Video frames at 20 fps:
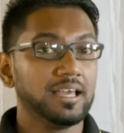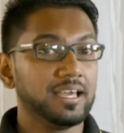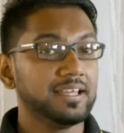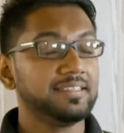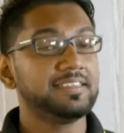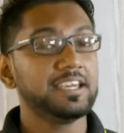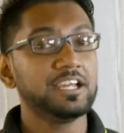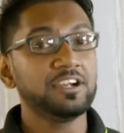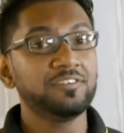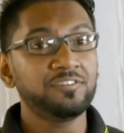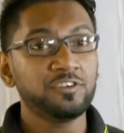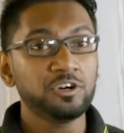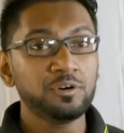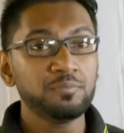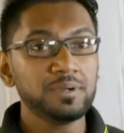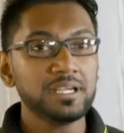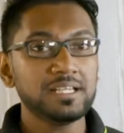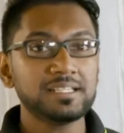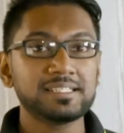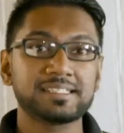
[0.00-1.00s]
It
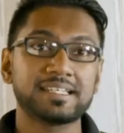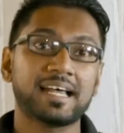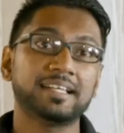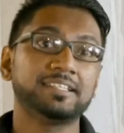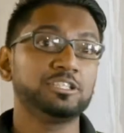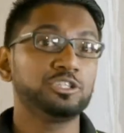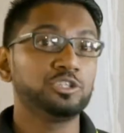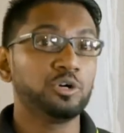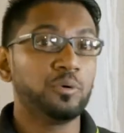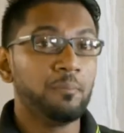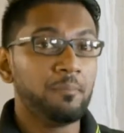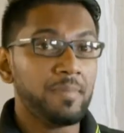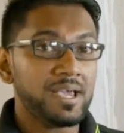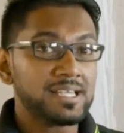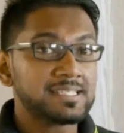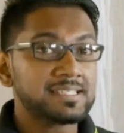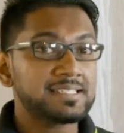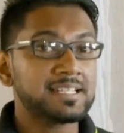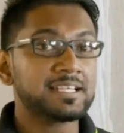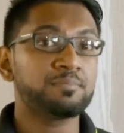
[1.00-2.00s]
therefore means that the
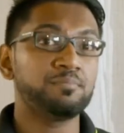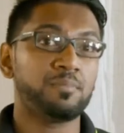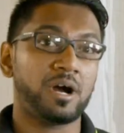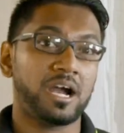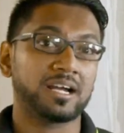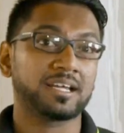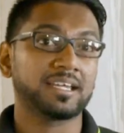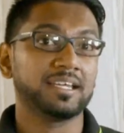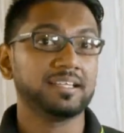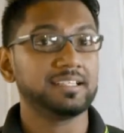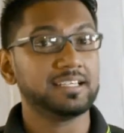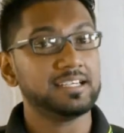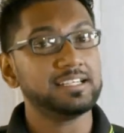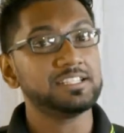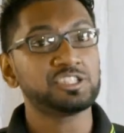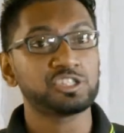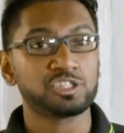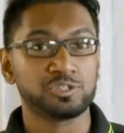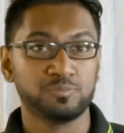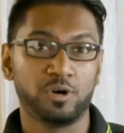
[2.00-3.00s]
domestic market
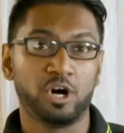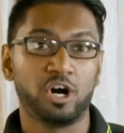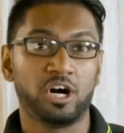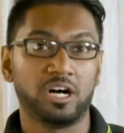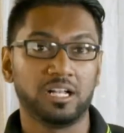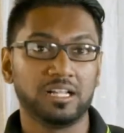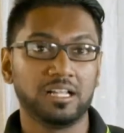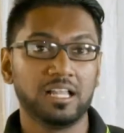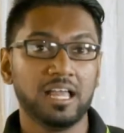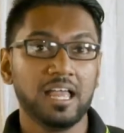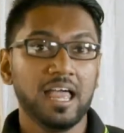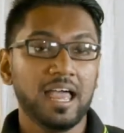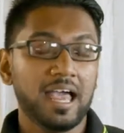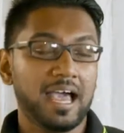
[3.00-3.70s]
is small.